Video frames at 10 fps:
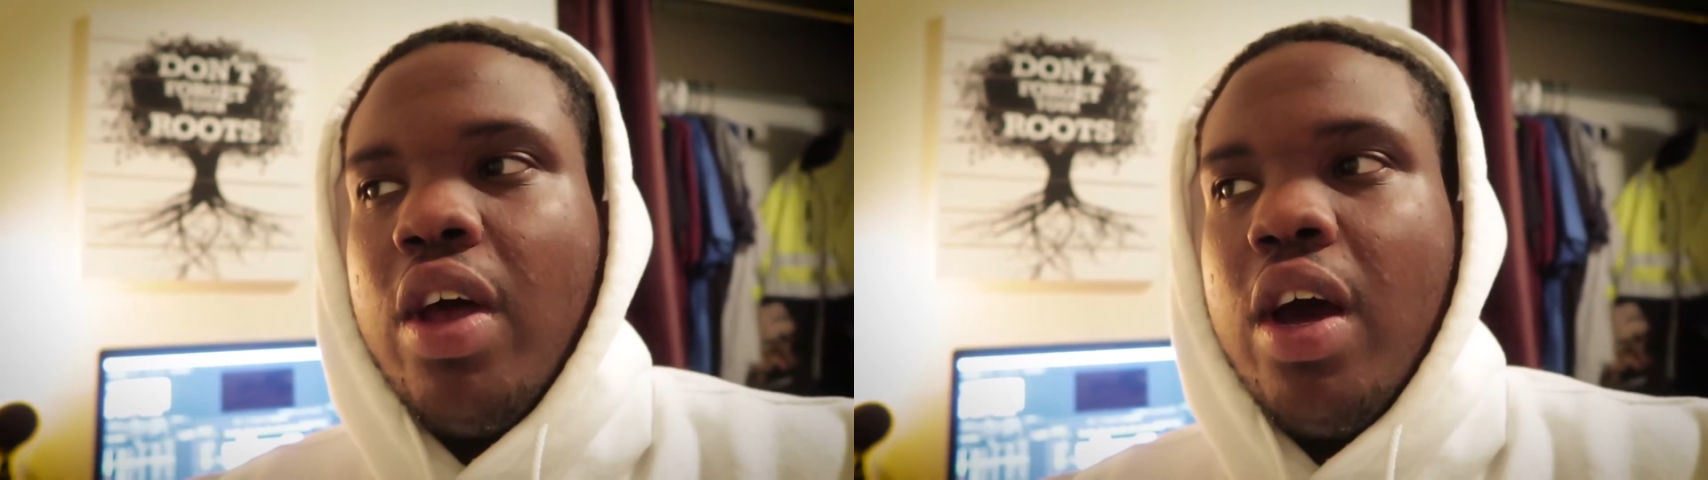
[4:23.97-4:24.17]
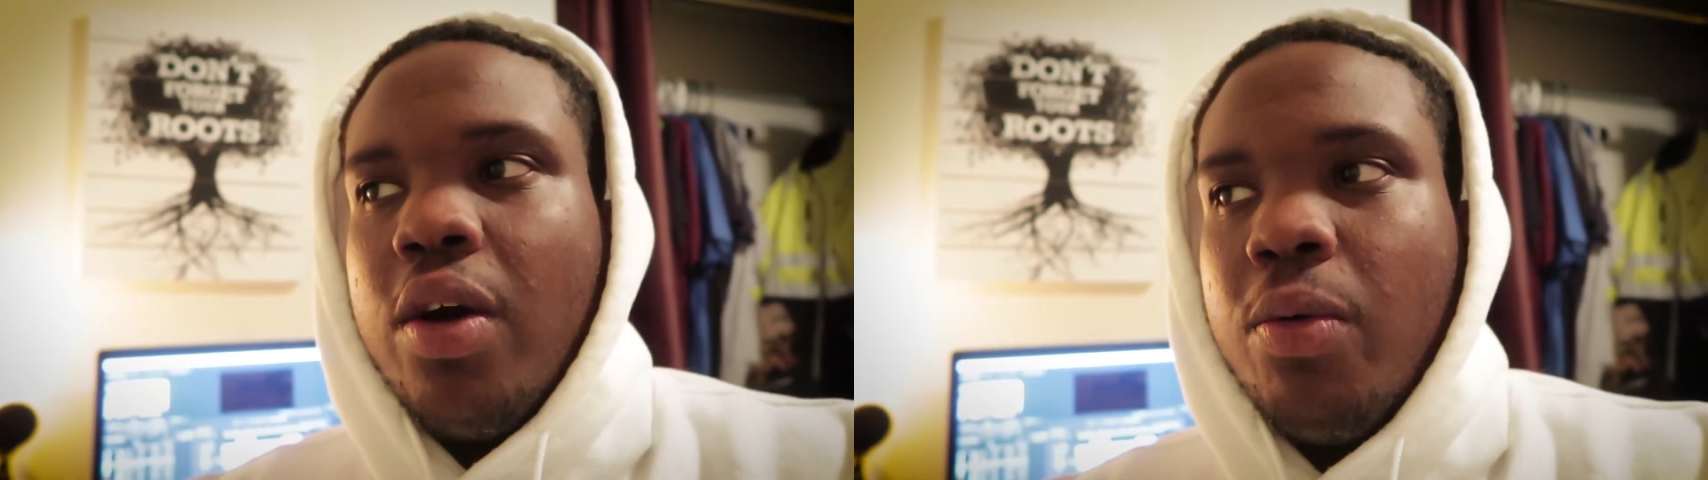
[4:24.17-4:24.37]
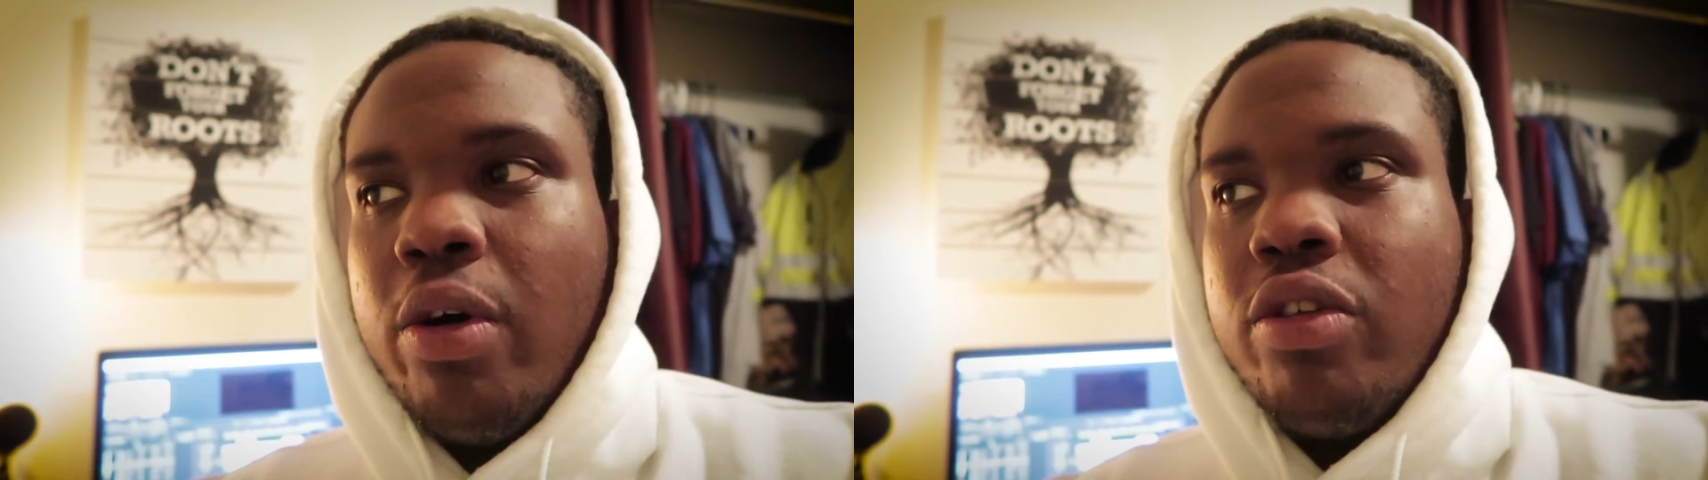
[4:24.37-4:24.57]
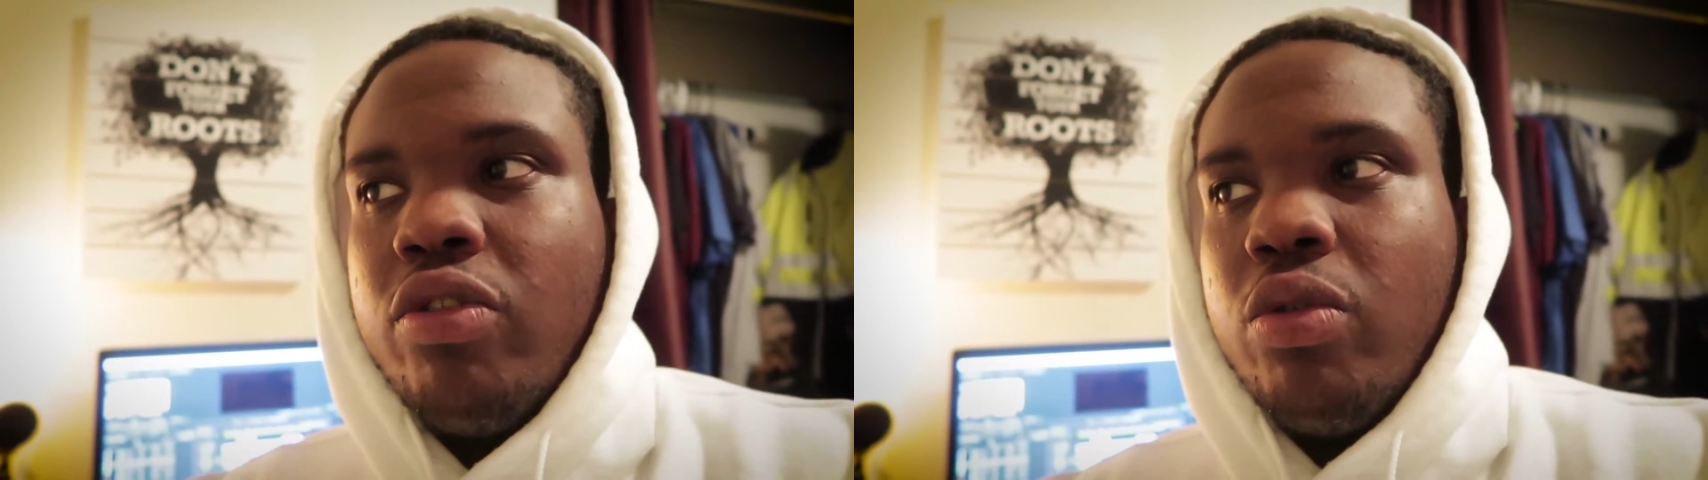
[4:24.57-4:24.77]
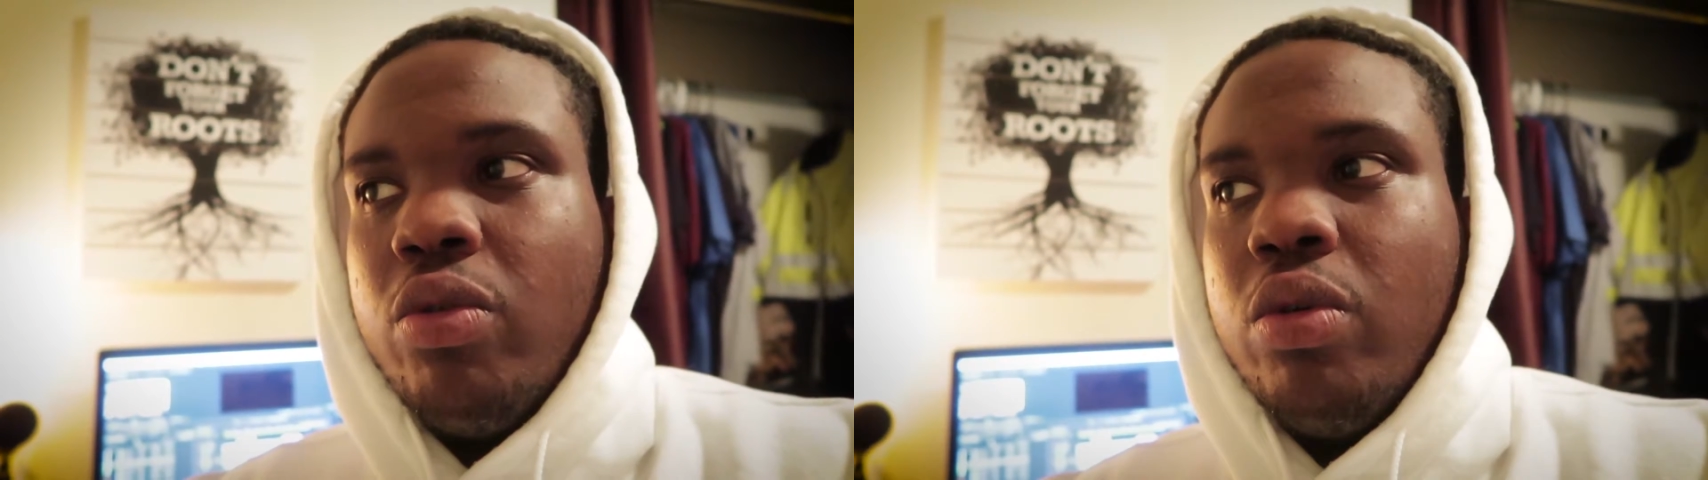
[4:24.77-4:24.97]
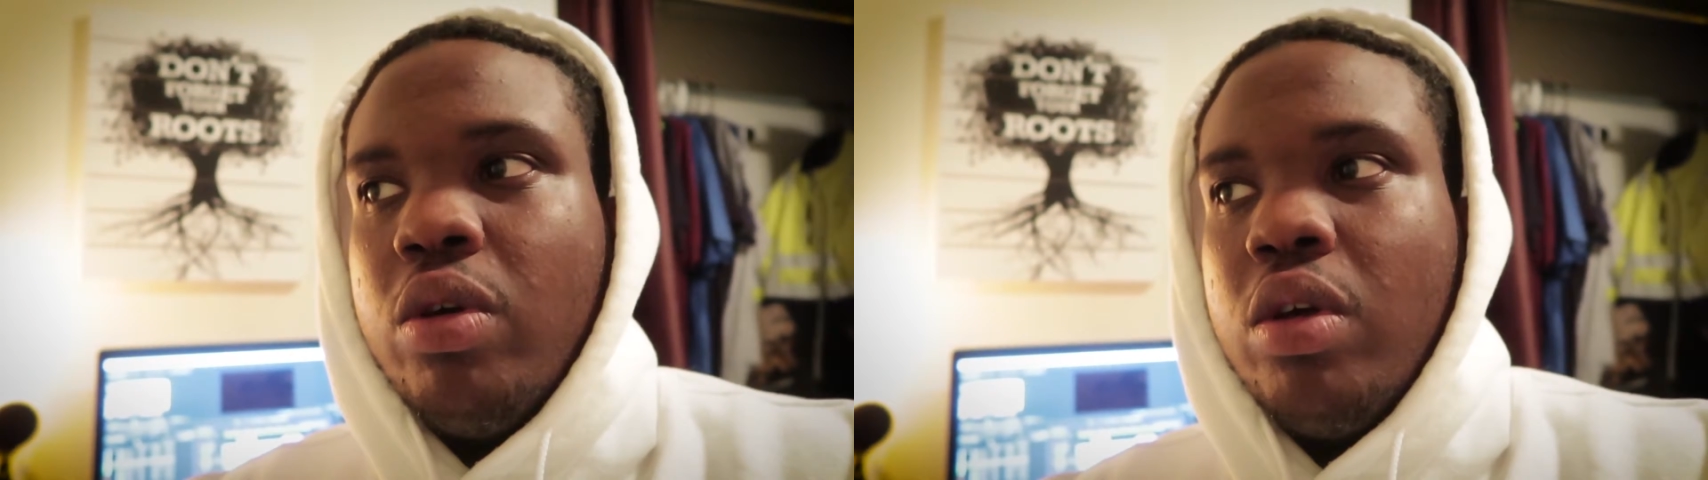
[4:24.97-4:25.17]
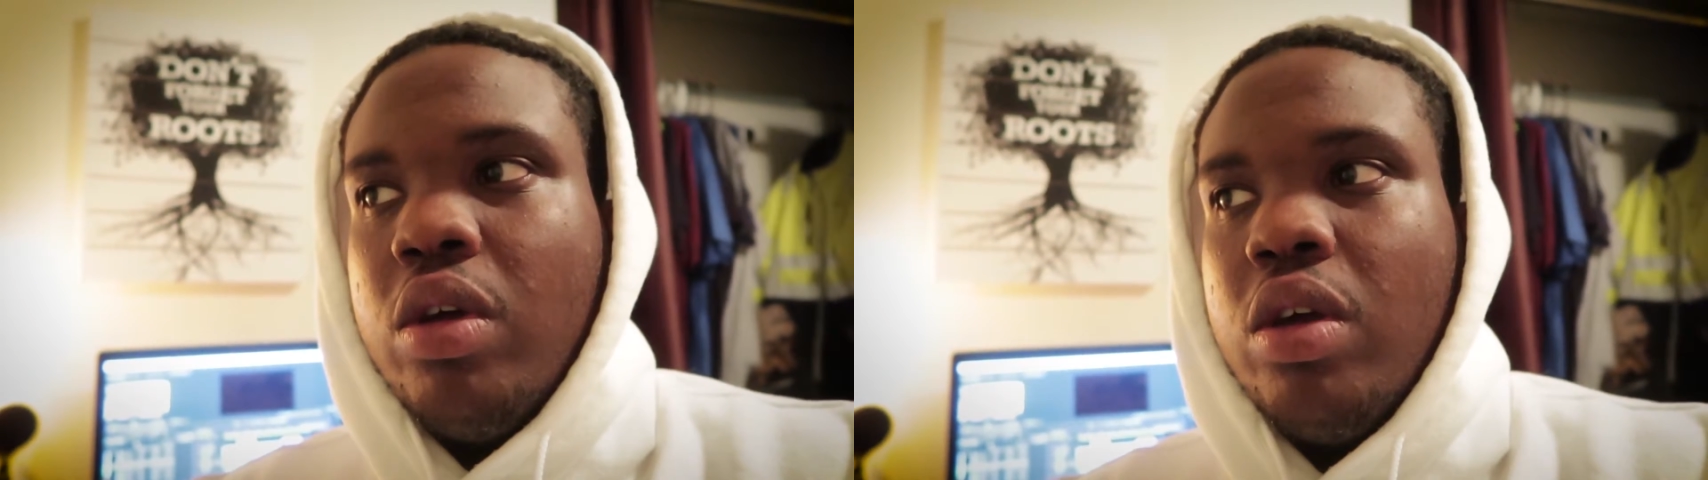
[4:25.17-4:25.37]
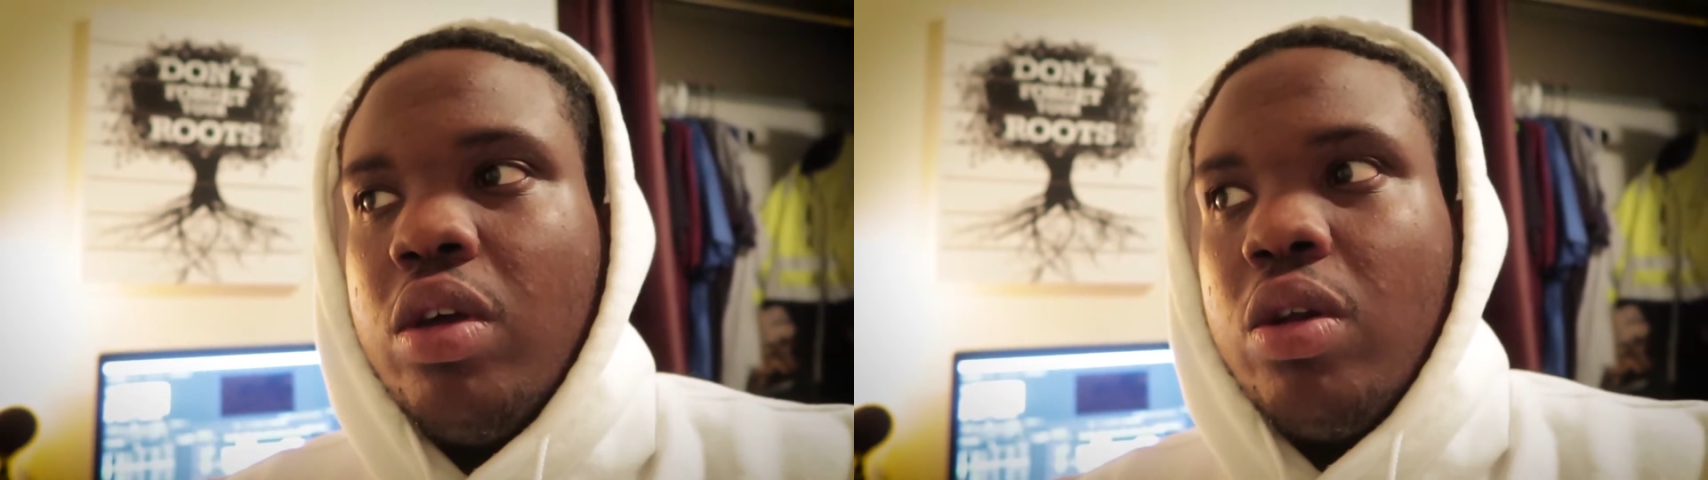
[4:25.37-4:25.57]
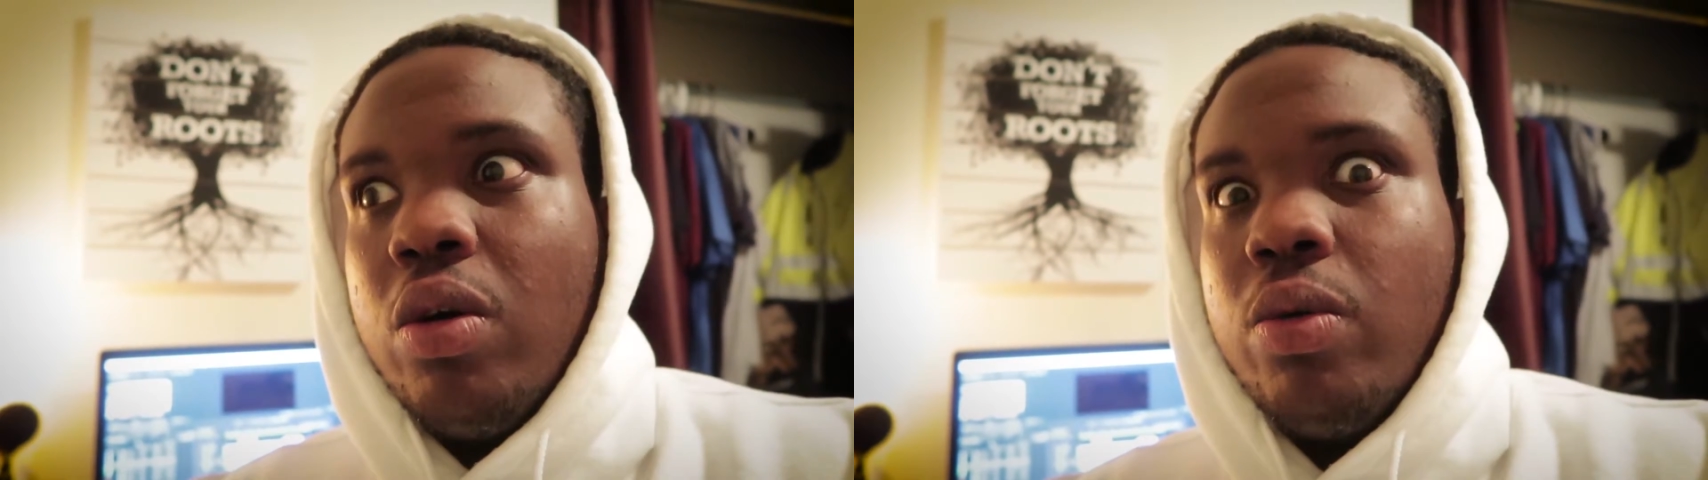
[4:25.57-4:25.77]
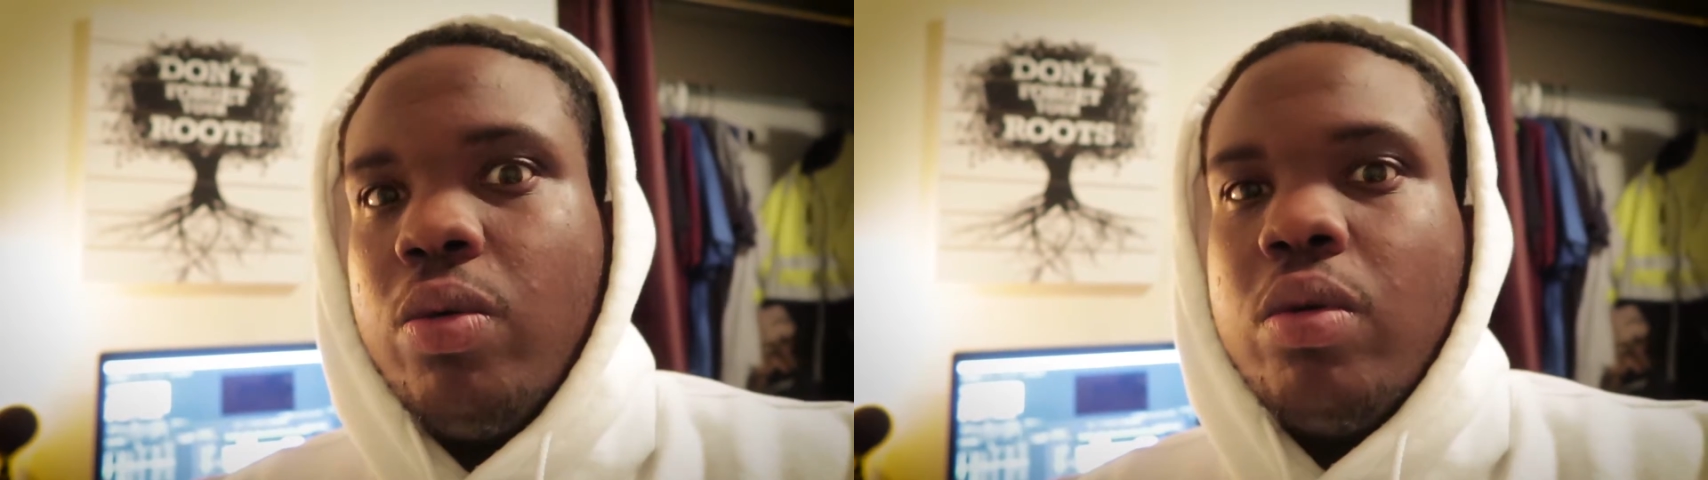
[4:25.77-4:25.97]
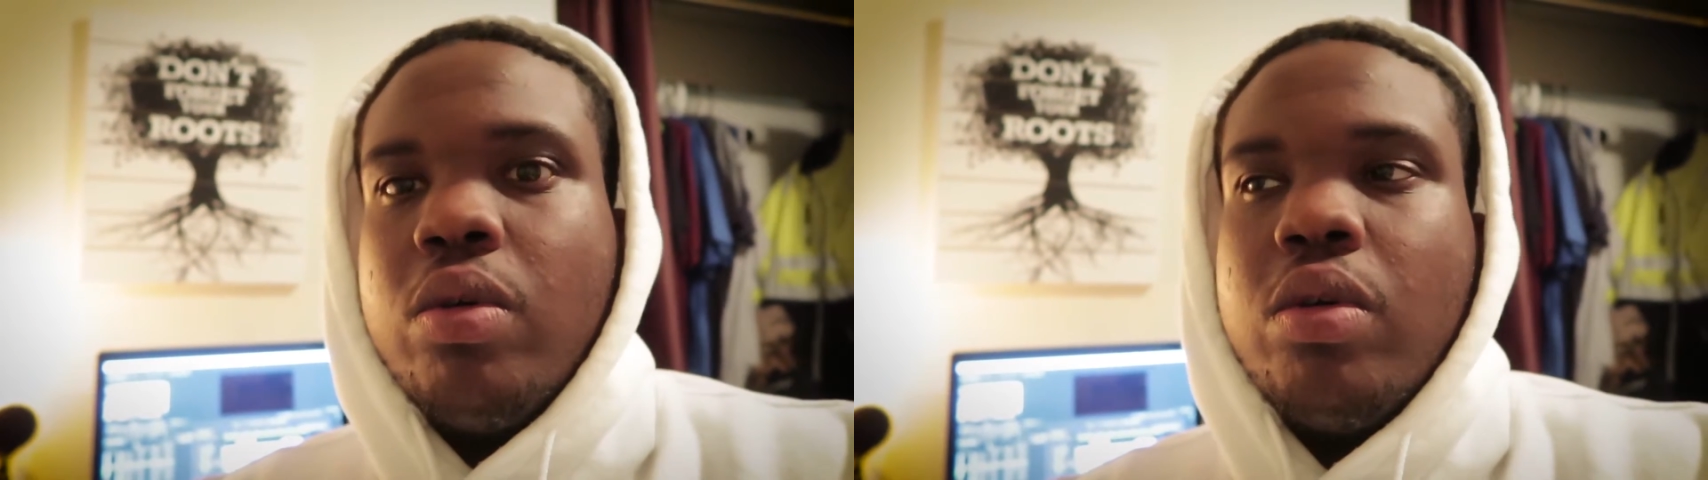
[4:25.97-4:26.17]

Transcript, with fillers: how I want to, you know,